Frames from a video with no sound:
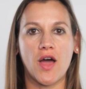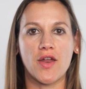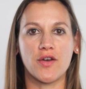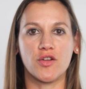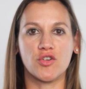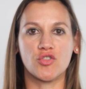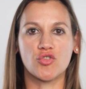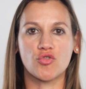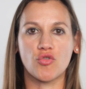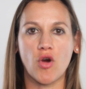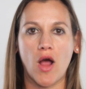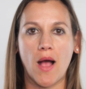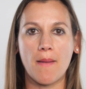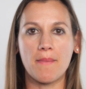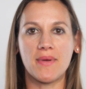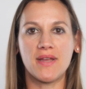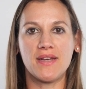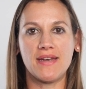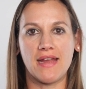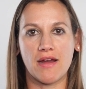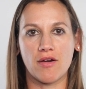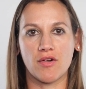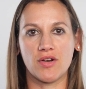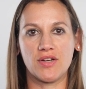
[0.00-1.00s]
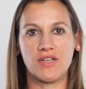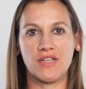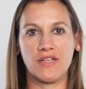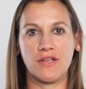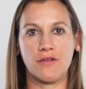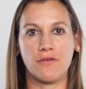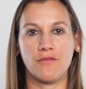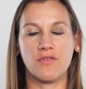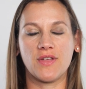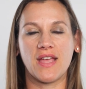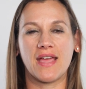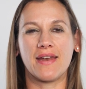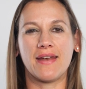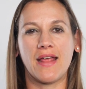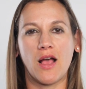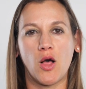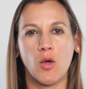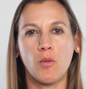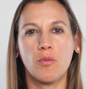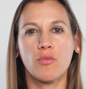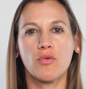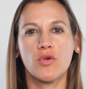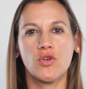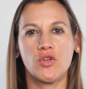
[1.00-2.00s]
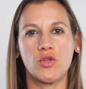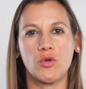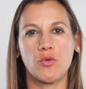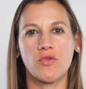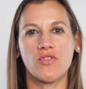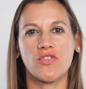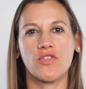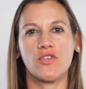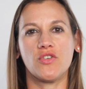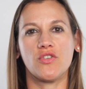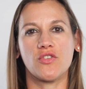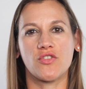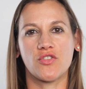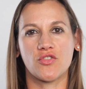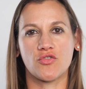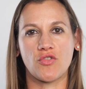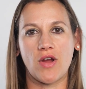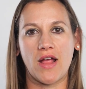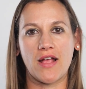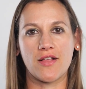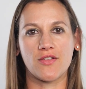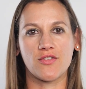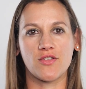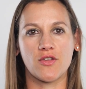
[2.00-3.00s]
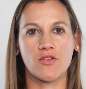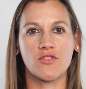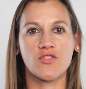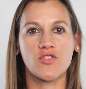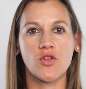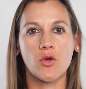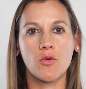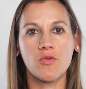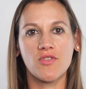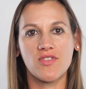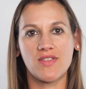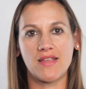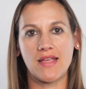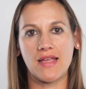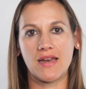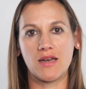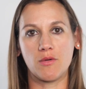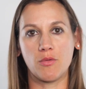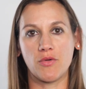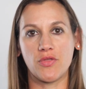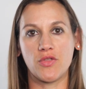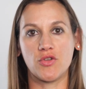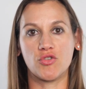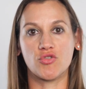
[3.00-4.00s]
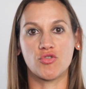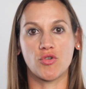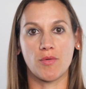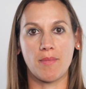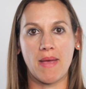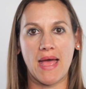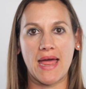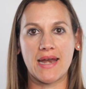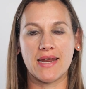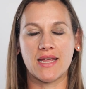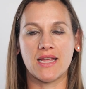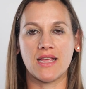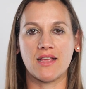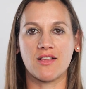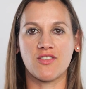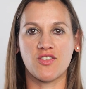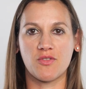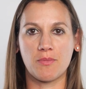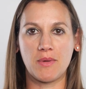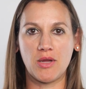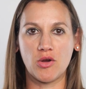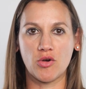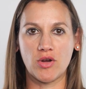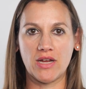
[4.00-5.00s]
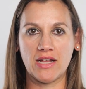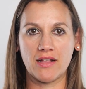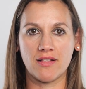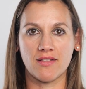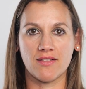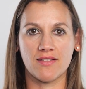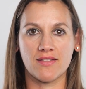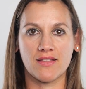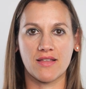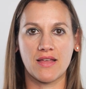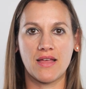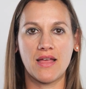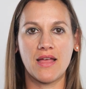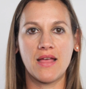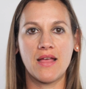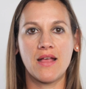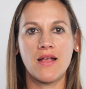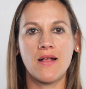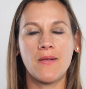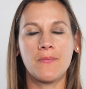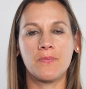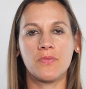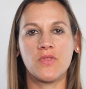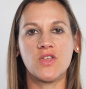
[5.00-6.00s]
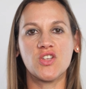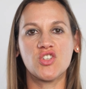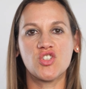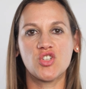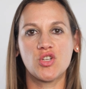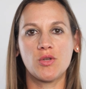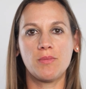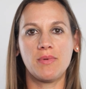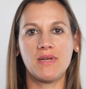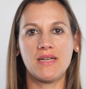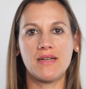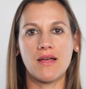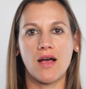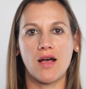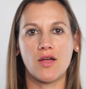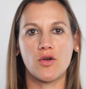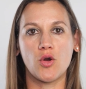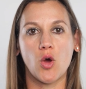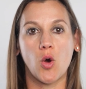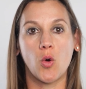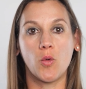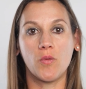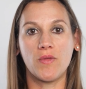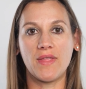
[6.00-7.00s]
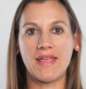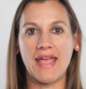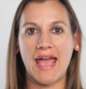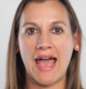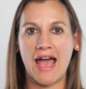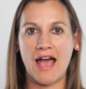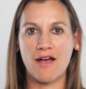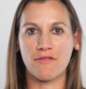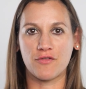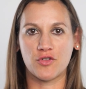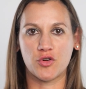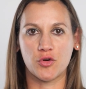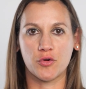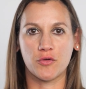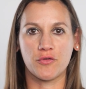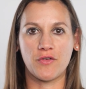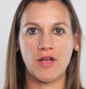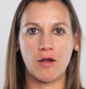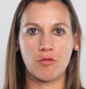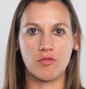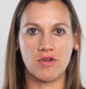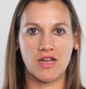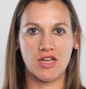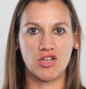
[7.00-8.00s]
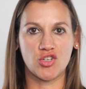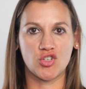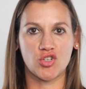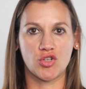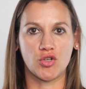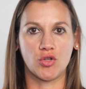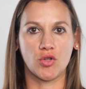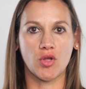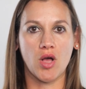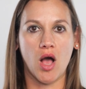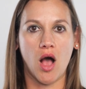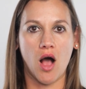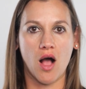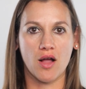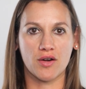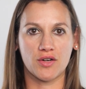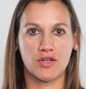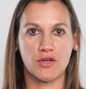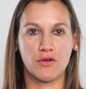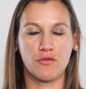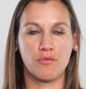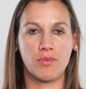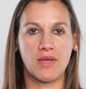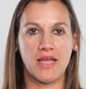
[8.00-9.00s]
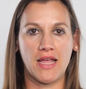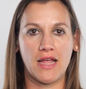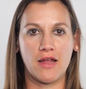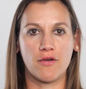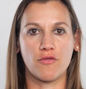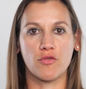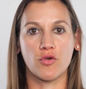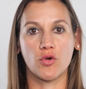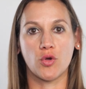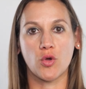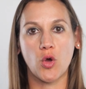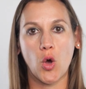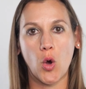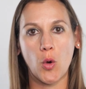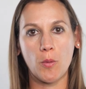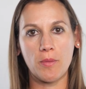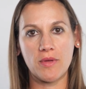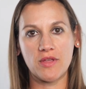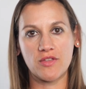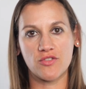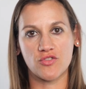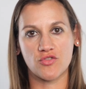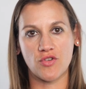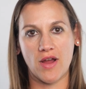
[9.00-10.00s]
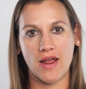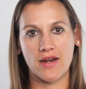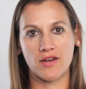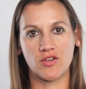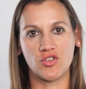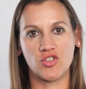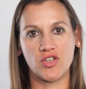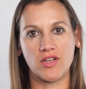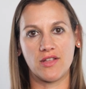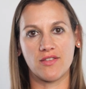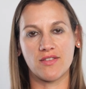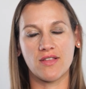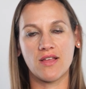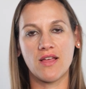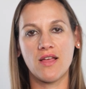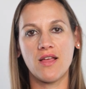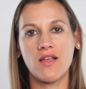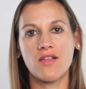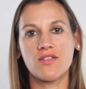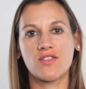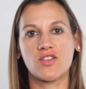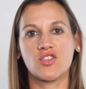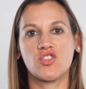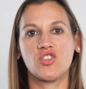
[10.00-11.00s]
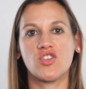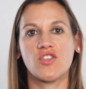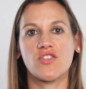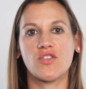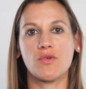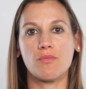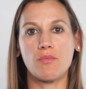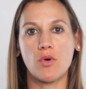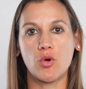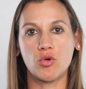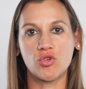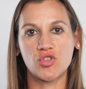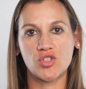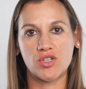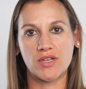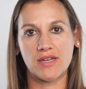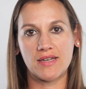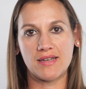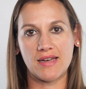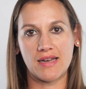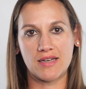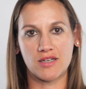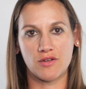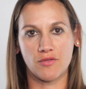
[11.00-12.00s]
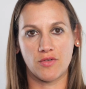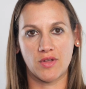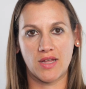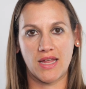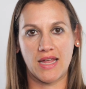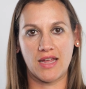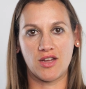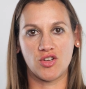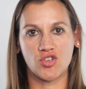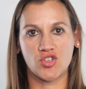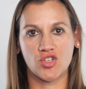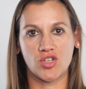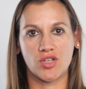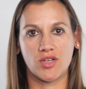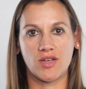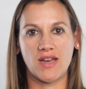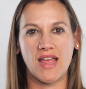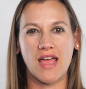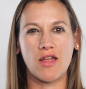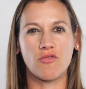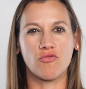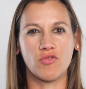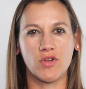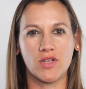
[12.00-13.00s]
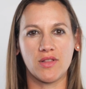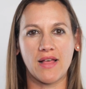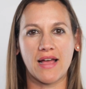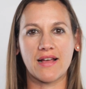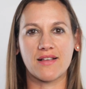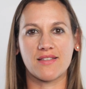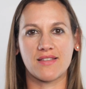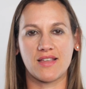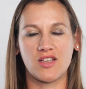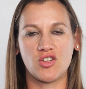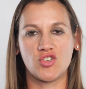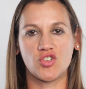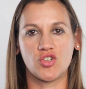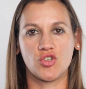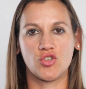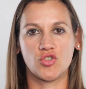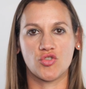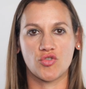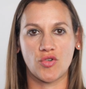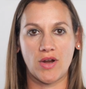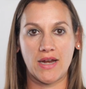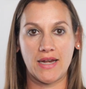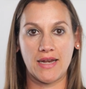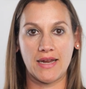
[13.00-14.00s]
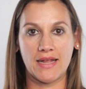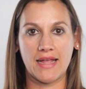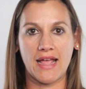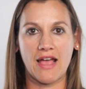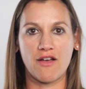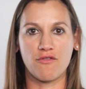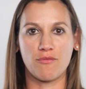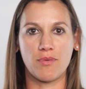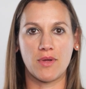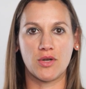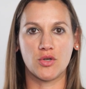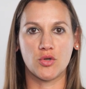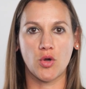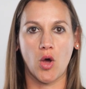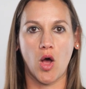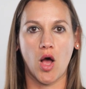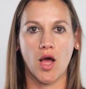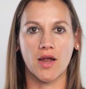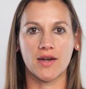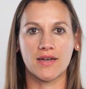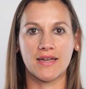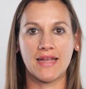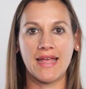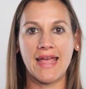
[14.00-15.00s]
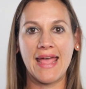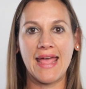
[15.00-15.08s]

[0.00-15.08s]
on a trauma narrative can help reduce the distress associated with the traumatic experience. This should be done only after foundational cognitive behavioral coping strategies such as emotion identification and relaxation training have been taught,